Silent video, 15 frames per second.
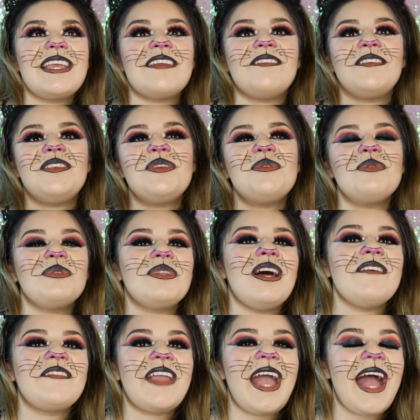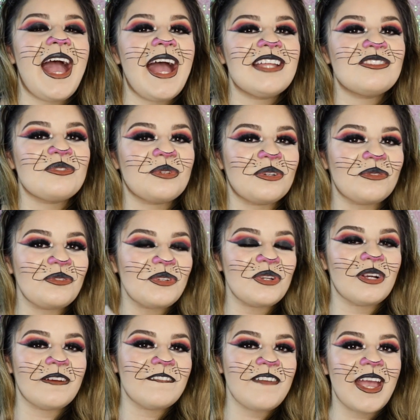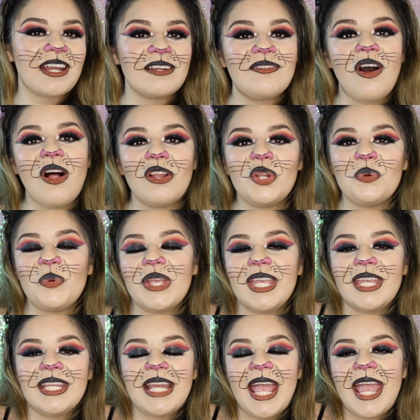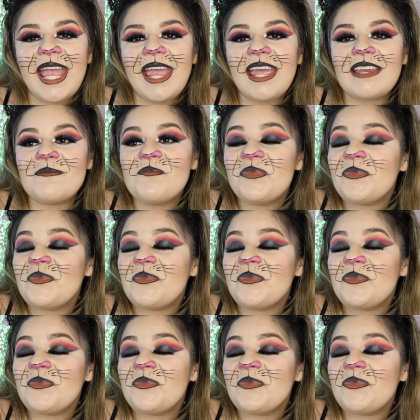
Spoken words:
if you love cats, or if you're a fan of Halloween and